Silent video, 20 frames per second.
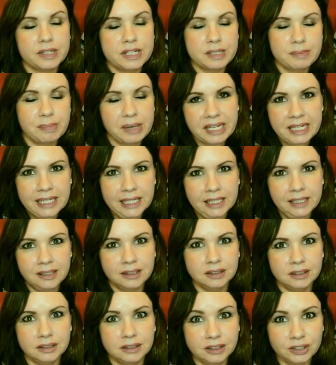there's
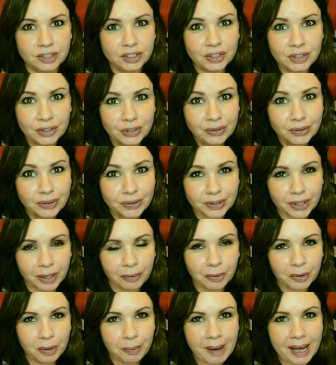plenty to
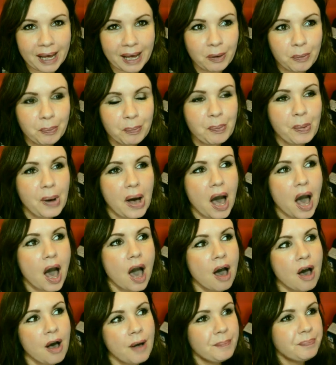go on about but
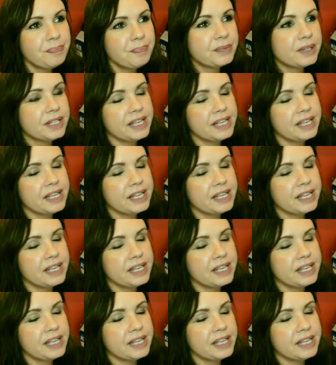um,